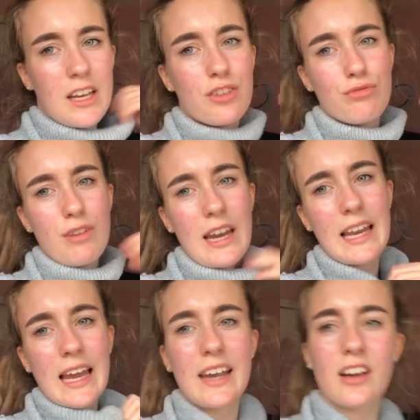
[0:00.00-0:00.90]
it's
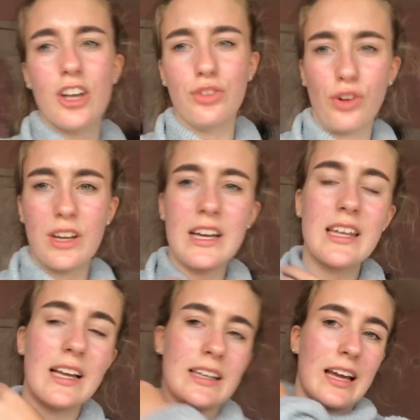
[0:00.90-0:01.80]
really like
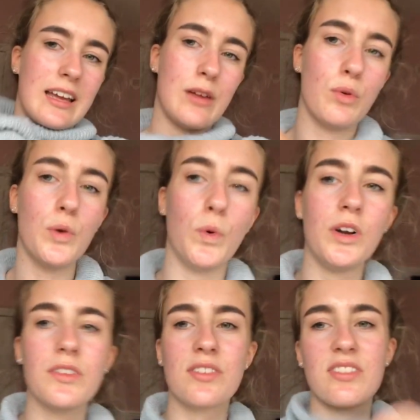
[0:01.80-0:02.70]
annoying and like it
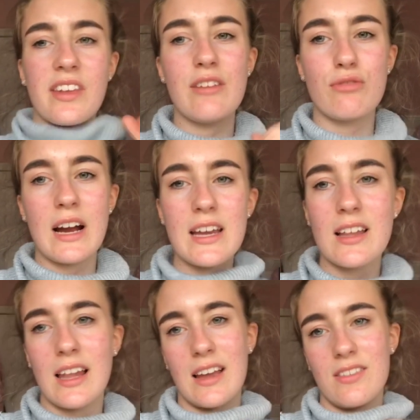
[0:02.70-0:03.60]
won't sit right
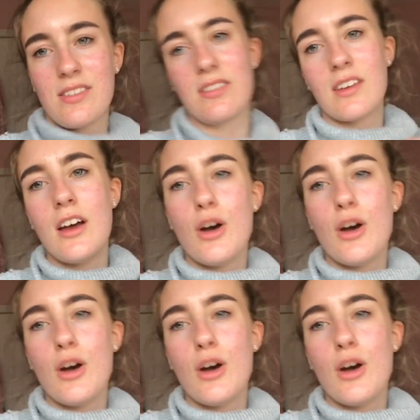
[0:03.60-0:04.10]
like it's